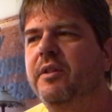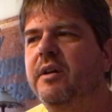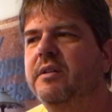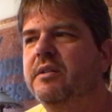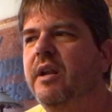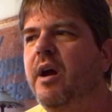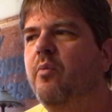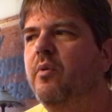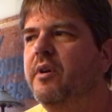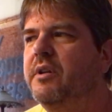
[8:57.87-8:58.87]
things that I
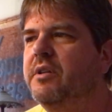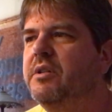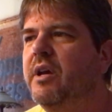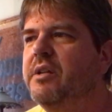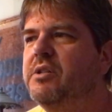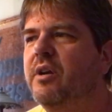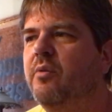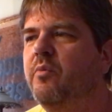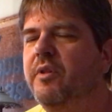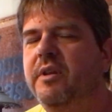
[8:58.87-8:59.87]
wanted to touch
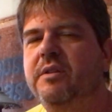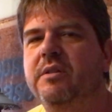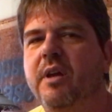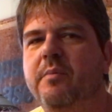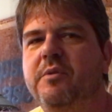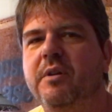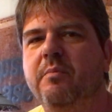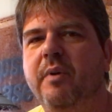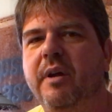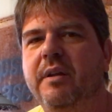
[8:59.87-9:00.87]
on with this
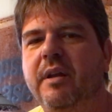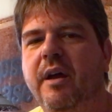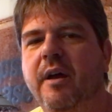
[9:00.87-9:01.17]
subject, but